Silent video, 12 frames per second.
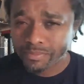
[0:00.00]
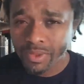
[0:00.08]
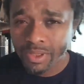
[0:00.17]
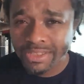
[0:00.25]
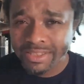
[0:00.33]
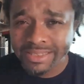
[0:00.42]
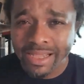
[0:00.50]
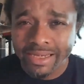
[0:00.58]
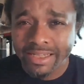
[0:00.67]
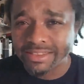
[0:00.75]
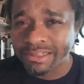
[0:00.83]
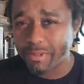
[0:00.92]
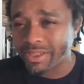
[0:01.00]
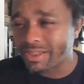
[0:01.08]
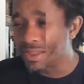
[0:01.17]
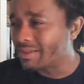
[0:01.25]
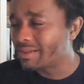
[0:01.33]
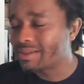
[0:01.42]
It's not easy to be
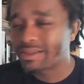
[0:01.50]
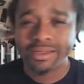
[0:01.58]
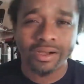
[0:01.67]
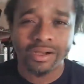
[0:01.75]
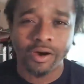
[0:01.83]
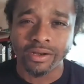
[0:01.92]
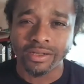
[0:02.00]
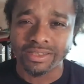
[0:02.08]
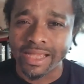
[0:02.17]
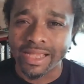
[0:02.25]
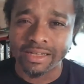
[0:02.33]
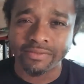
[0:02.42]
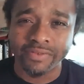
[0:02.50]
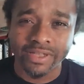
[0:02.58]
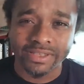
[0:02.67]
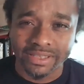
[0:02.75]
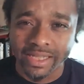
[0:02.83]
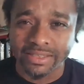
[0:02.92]
on a solid
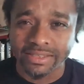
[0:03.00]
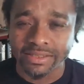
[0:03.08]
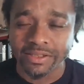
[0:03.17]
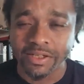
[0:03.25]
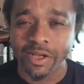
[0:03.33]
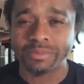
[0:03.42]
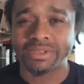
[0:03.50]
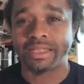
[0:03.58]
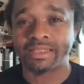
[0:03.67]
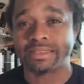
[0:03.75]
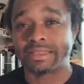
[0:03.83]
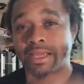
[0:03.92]
investigation. You know what I'm saying? It's not